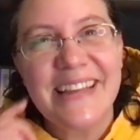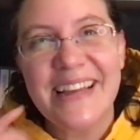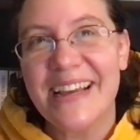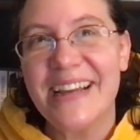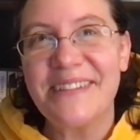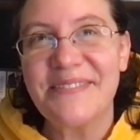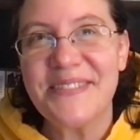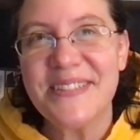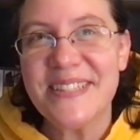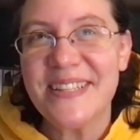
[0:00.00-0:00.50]

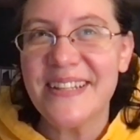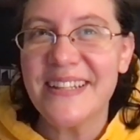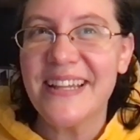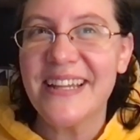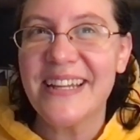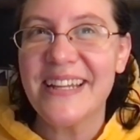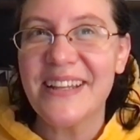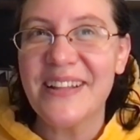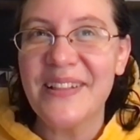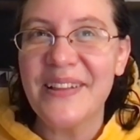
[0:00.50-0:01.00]
I'm still
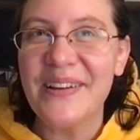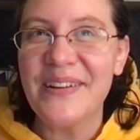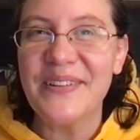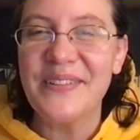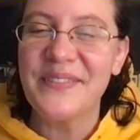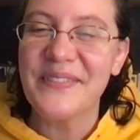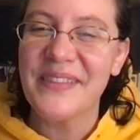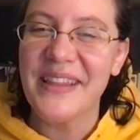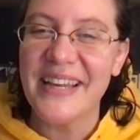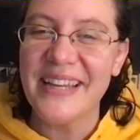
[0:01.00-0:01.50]
on a
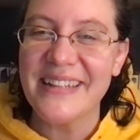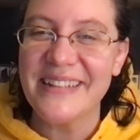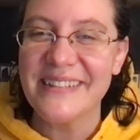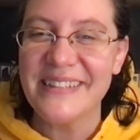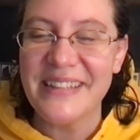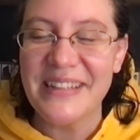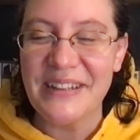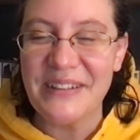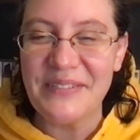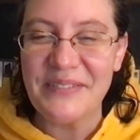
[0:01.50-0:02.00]
glow that,
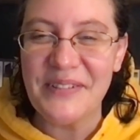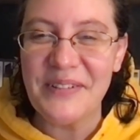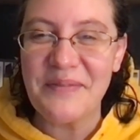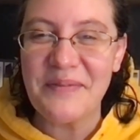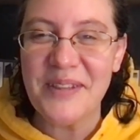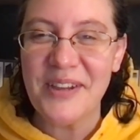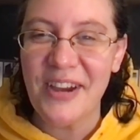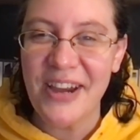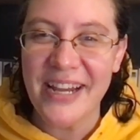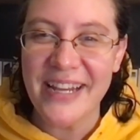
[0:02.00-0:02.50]
you know, from
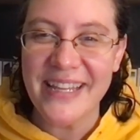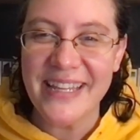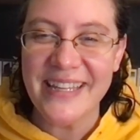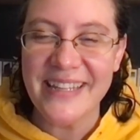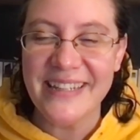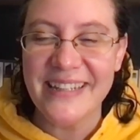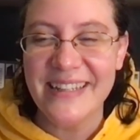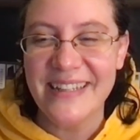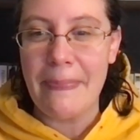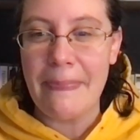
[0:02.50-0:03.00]
the
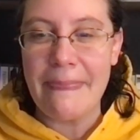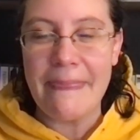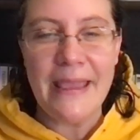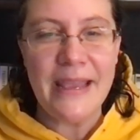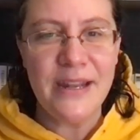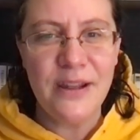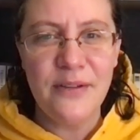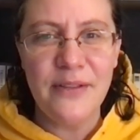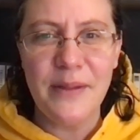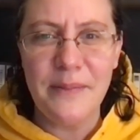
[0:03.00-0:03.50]
grandkid. I
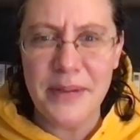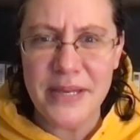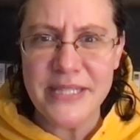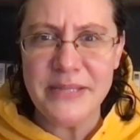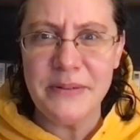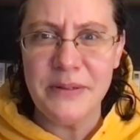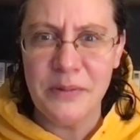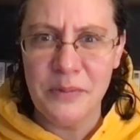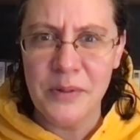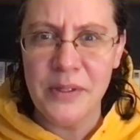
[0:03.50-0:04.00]
know that makes
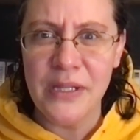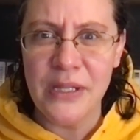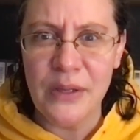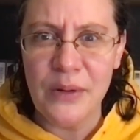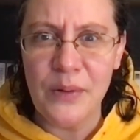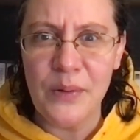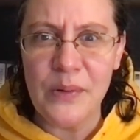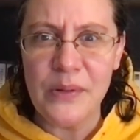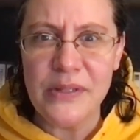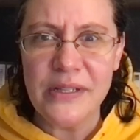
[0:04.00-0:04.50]
me really
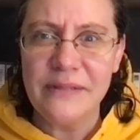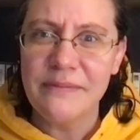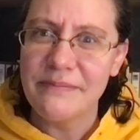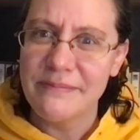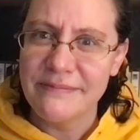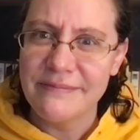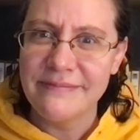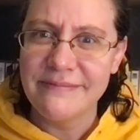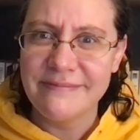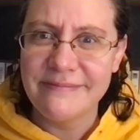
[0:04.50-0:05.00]
old.
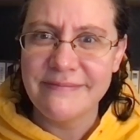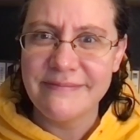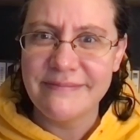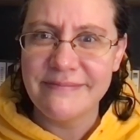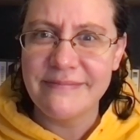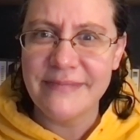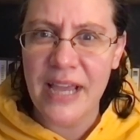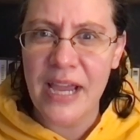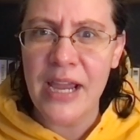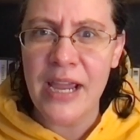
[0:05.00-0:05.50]

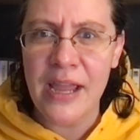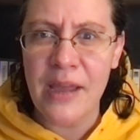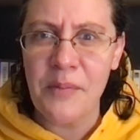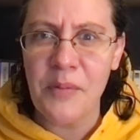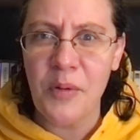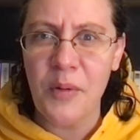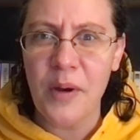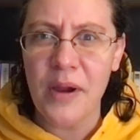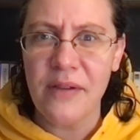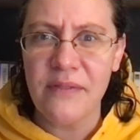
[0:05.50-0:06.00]
I am
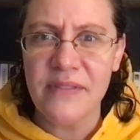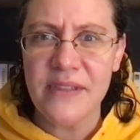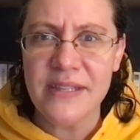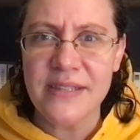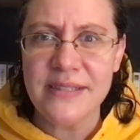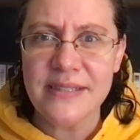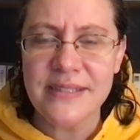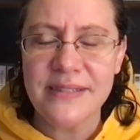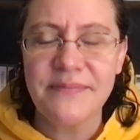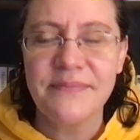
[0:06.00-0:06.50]
aware of
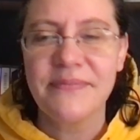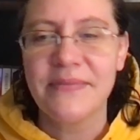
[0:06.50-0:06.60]
this.